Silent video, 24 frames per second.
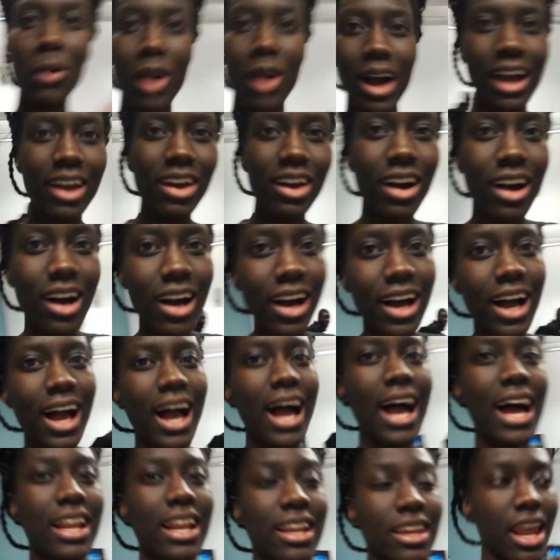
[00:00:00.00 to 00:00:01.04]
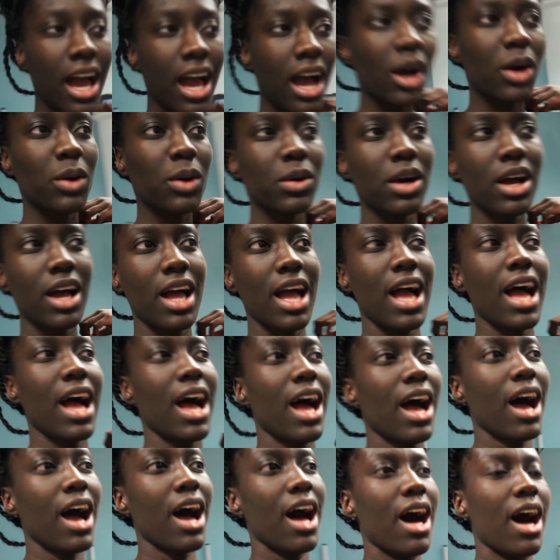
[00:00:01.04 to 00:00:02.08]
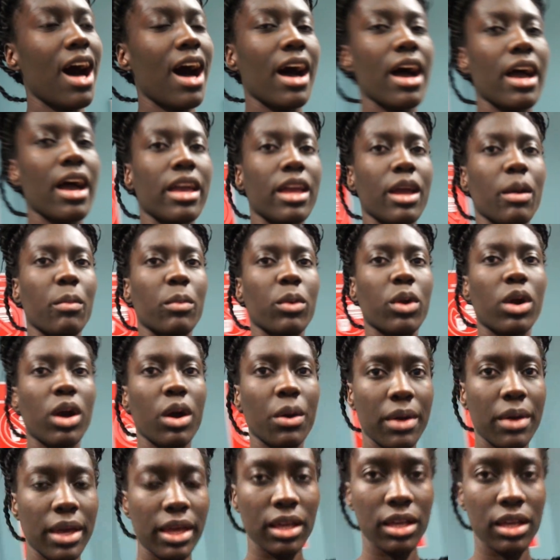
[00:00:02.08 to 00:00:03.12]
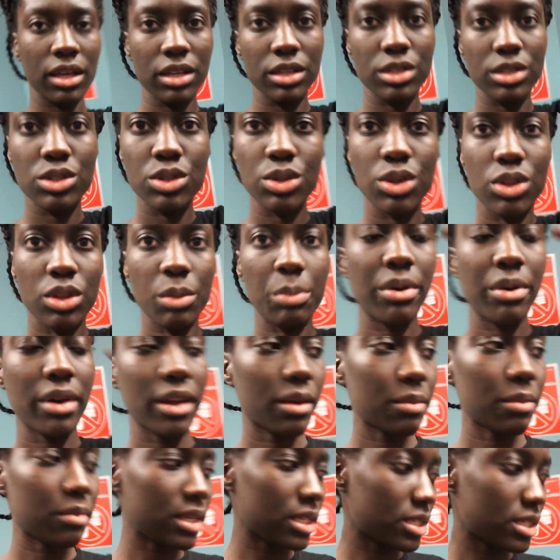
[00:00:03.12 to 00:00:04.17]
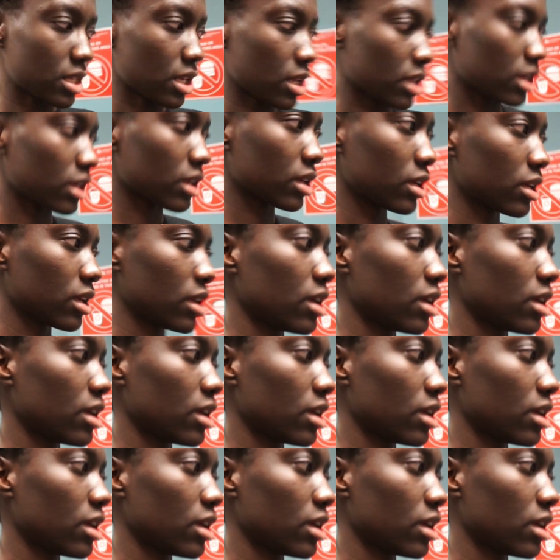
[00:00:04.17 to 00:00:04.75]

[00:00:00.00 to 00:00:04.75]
choir, and now I am going to the prayer meeting.